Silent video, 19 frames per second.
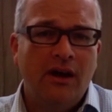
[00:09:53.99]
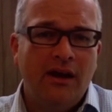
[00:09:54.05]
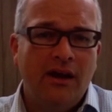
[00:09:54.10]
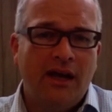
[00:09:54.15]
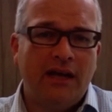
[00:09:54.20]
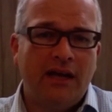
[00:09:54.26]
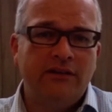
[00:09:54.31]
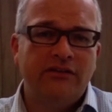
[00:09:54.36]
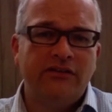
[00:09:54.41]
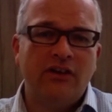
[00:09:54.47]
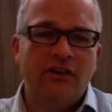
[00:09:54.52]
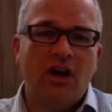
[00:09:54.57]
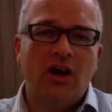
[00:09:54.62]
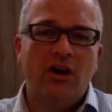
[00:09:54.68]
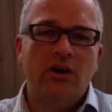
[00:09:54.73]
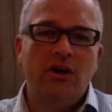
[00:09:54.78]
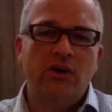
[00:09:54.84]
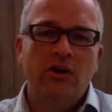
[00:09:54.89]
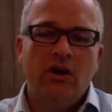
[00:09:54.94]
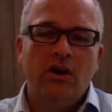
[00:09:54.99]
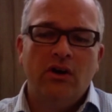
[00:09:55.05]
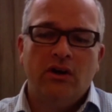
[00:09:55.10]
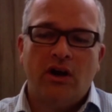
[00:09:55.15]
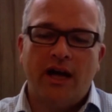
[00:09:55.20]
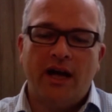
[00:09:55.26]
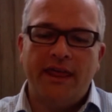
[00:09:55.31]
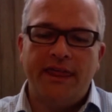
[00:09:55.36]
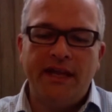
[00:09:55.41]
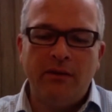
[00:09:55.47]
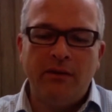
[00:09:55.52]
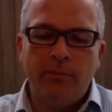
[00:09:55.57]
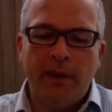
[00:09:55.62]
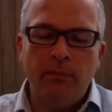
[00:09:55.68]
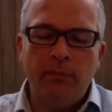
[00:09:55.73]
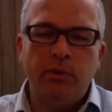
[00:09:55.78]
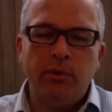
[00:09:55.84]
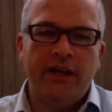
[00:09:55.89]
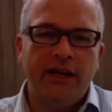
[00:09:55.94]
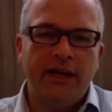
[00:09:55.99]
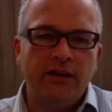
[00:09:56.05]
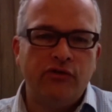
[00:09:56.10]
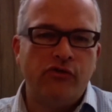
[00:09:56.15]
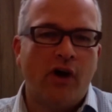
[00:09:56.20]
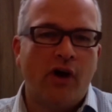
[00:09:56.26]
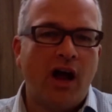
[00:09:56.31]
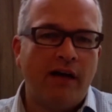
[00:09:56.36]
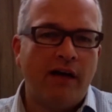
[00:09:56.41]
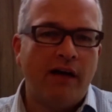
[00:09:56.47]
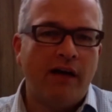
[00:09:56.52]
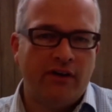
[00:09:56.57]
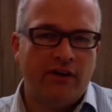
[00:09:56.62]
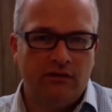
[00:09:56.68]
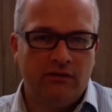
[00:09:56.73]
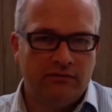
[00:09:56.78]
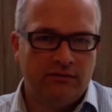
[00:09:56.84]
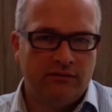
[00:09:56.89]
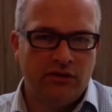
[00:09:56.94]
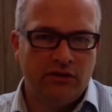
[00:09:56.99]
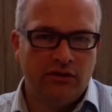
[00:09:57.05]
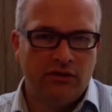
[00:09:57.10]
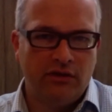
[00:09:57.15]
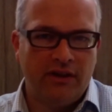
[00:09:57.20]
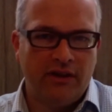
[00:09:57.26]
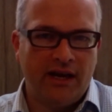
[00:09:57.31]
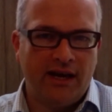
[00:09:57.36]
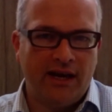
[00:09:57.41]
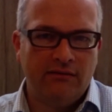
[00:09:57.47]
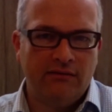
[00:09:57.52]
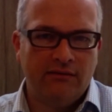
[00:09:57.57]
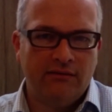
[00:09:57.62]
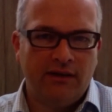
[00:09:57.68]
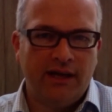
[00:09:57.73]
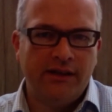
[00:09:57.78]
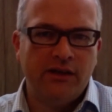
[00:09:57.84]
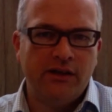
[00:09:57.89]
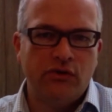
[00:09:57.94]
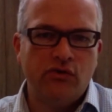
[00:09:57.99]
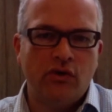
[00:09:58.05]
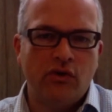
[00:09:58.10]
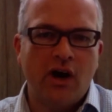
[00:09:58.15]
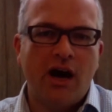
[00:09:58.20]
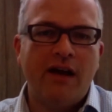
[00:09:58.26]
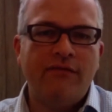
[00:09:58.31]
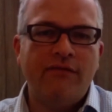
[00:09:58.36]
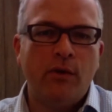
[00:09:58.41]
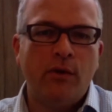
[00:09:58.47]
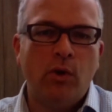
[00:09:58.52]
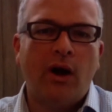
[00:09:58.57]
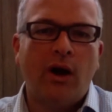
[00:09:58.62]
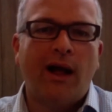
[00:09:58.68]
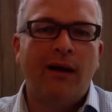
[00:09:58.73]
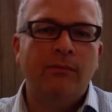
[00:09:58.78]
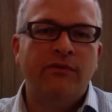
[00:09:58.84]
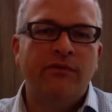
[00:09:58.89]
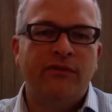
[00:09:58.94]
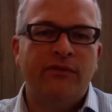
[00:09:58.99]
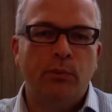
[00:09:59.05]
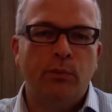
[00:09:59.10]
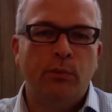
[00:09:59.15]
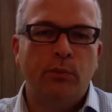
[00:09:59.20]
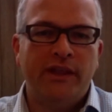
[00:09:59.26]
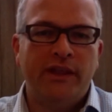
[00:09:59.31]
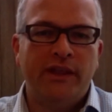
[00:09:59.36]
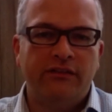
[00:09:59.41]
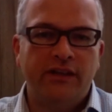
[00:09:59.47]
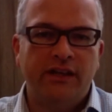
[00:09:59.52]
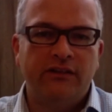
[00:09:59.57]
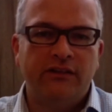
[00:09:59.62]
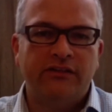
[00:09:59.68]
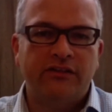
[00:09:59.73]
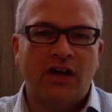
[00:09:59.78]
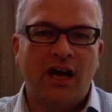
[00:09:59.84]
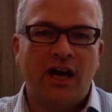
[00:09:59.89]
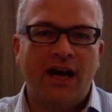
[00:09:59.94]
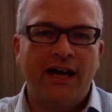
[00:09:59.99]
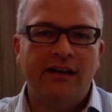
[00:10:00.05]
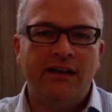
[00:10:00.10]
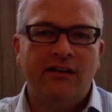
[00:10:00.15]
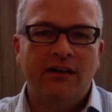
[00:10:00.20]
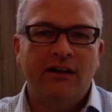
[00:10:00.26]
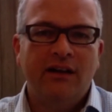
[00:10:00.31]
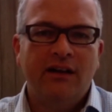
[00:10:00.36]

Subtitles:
And so I think people need a driver to do that. and the driver will come from within inside.